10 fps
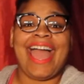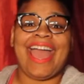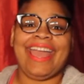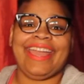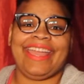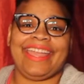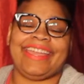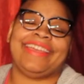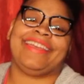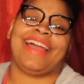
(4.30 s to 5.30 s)
Hey,
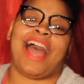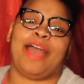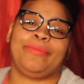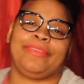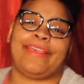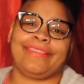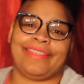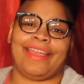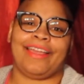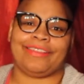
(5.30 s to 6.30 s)
I'm
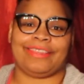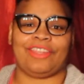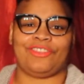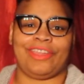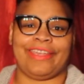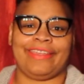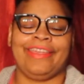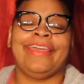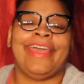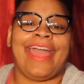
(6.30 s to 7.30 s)
Cecily Alexandria,
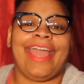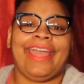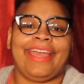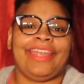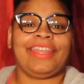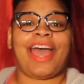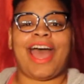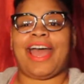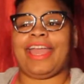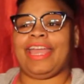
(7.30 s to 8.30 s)
and
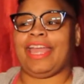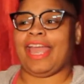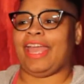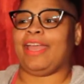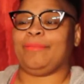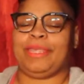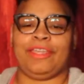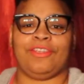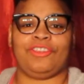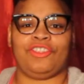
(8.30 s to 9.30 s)
I am
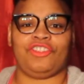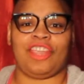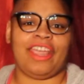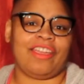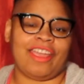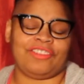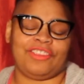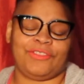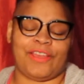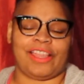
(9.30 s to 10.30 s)
here to share. I
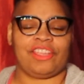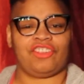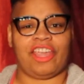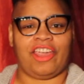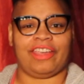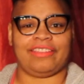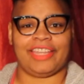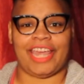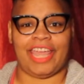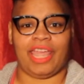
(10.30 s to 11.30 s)
just felt like sharing
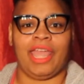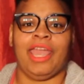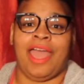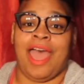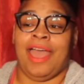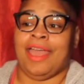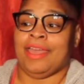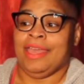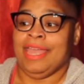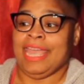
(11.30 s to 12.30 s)
today.
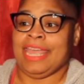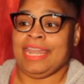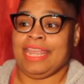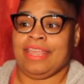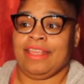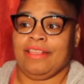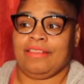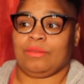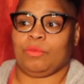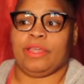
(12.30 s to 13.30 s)

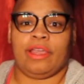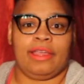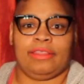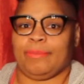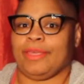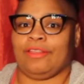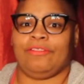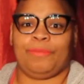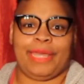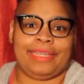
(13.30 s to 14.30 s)
We are in the middle
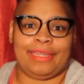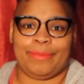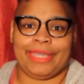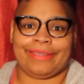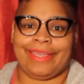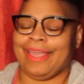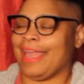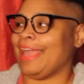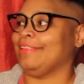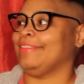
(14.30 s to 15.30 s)
of a pandemic,
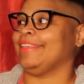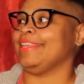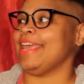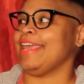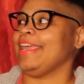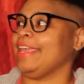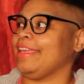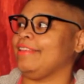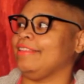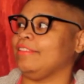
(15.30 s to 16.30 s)
and today
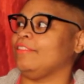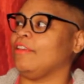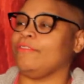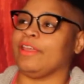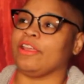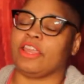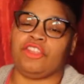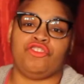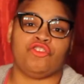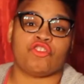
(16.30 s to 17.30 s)
is a
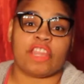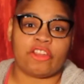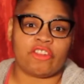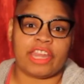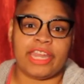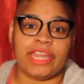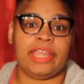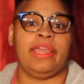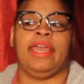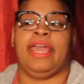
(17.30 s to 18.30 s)
very dreary